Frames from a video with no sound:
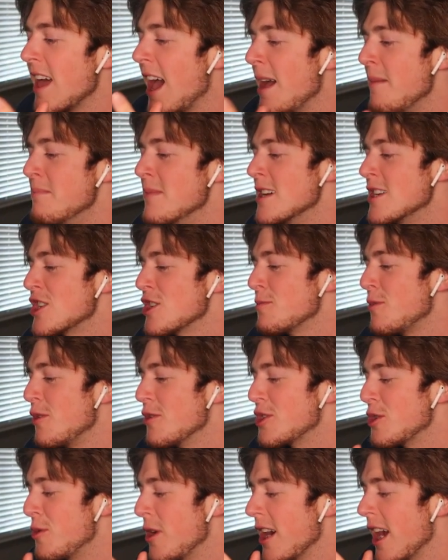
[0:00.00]
that
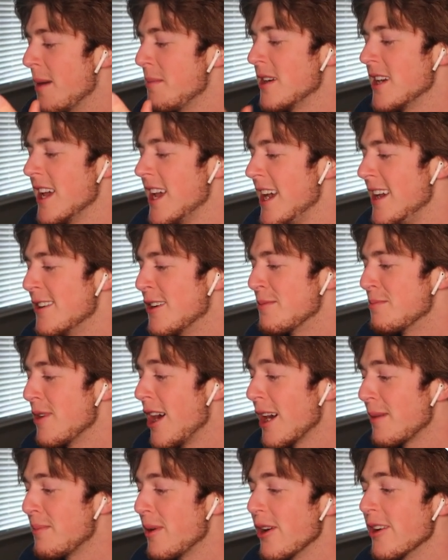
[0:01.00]
miserable to where I'm going to hate on
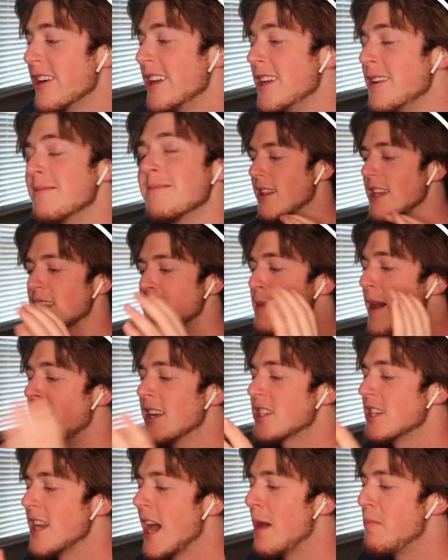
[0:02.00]
Brock Purdy. This man
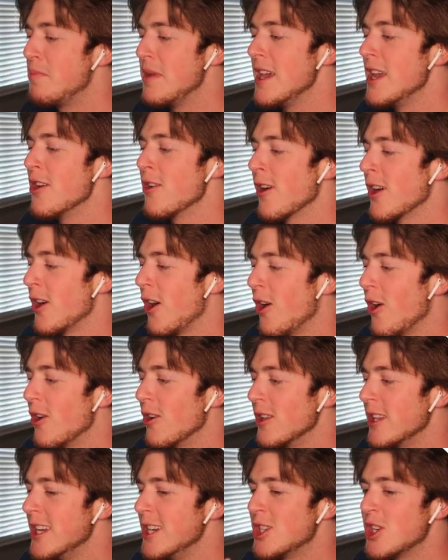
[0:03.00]
should not be here at all.
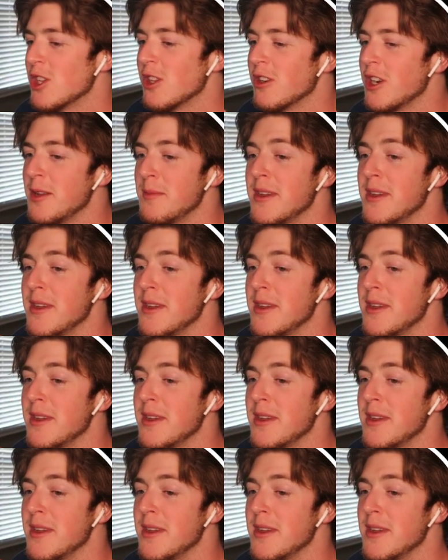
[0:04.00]
He should literally